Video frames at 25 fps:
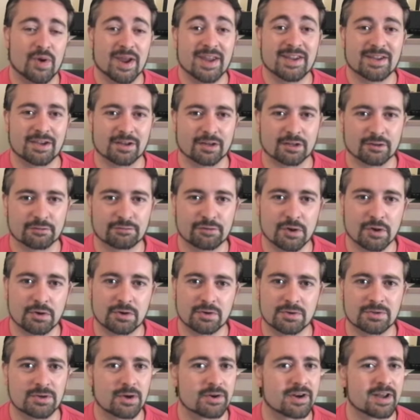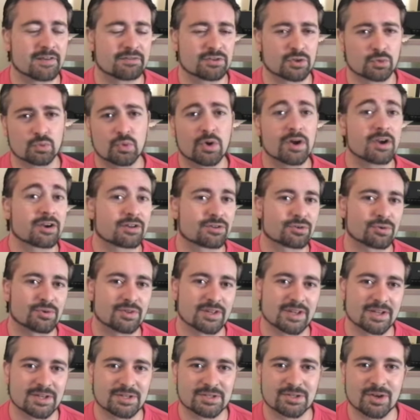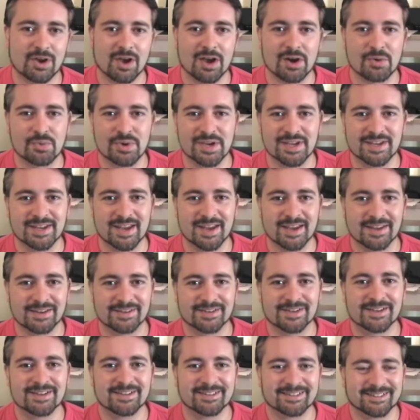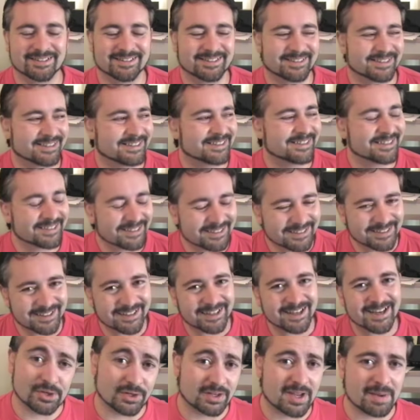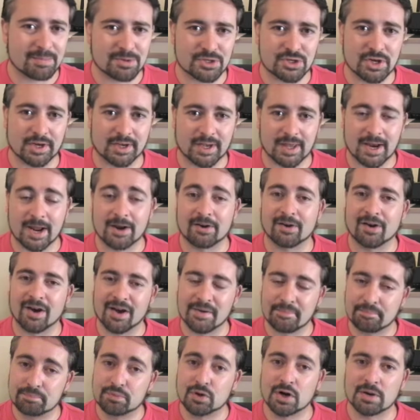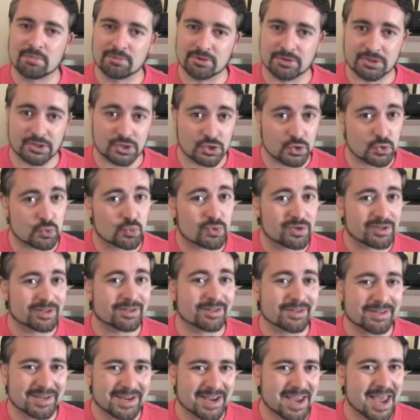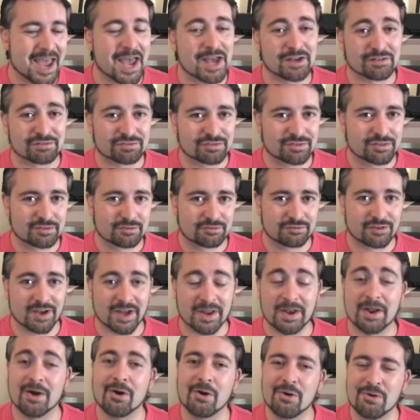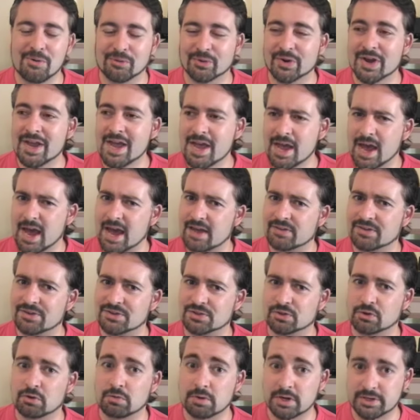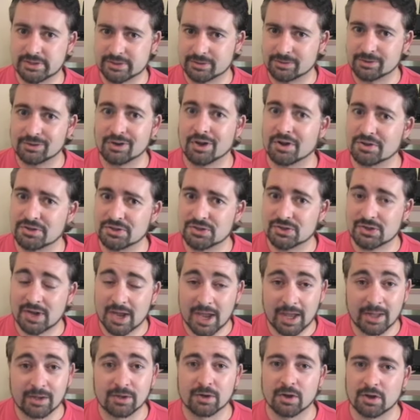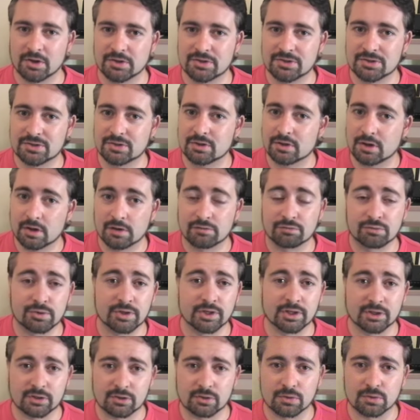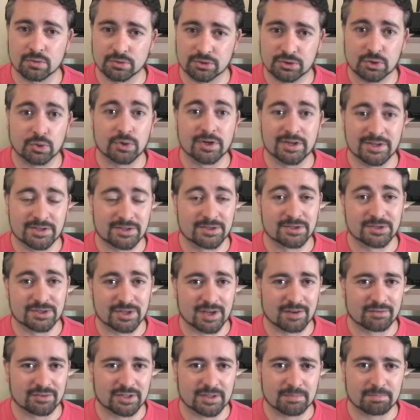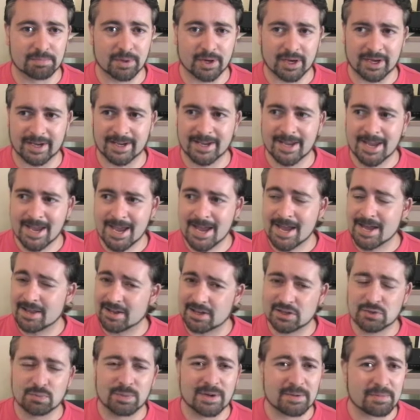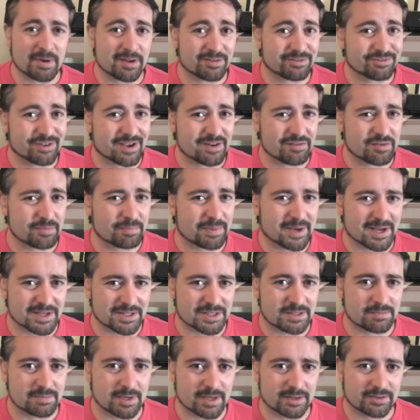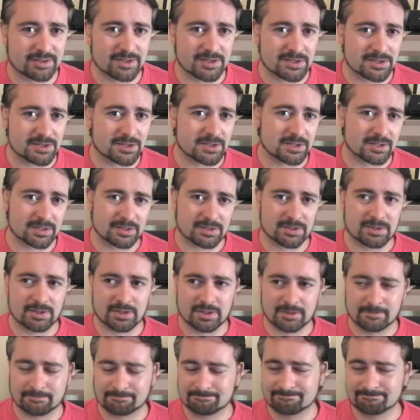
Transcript: regular folk who don't have to work through the entire weekend. So come and check it out. I promise you will have fun. Oh, and there's always lots and lots of really cool toys and stuff to buy. That's one of my favorite parts about these things,